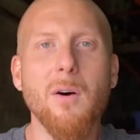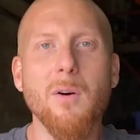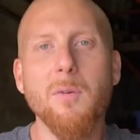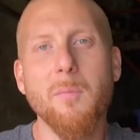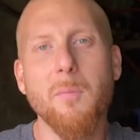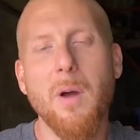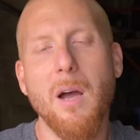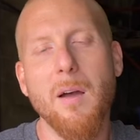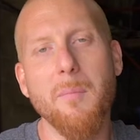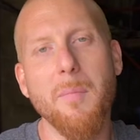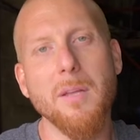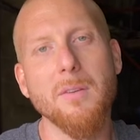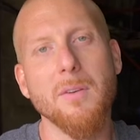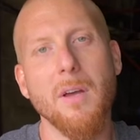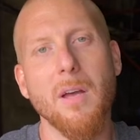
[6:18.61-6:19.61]
own uh,
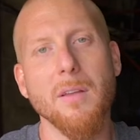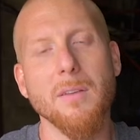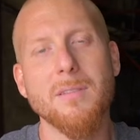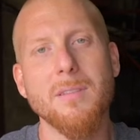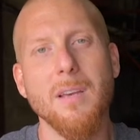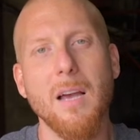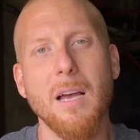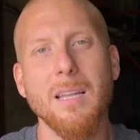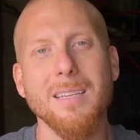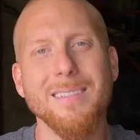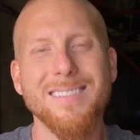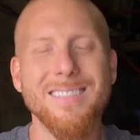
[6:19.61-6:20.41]
mental health uh,